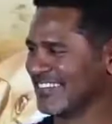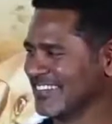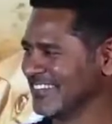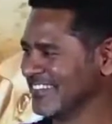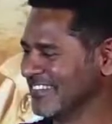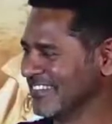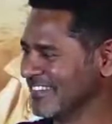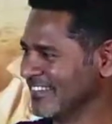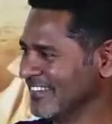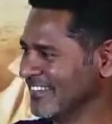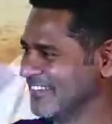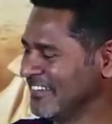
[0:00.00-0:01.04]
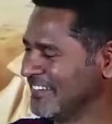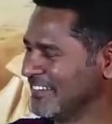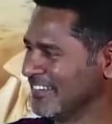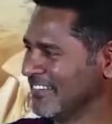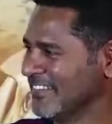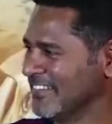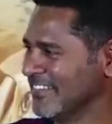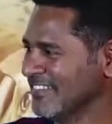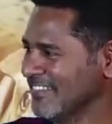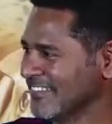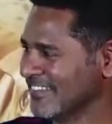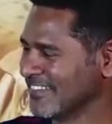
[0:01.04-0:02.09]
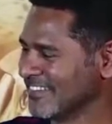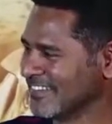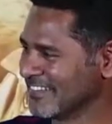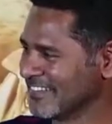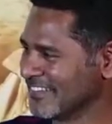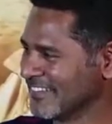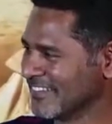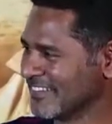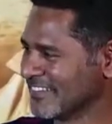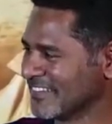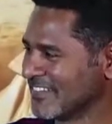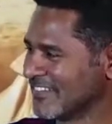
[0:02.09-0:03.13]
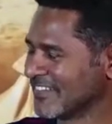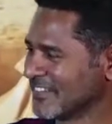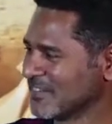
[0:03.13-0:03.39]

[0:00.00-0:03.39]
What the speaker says: The person shown says nothing.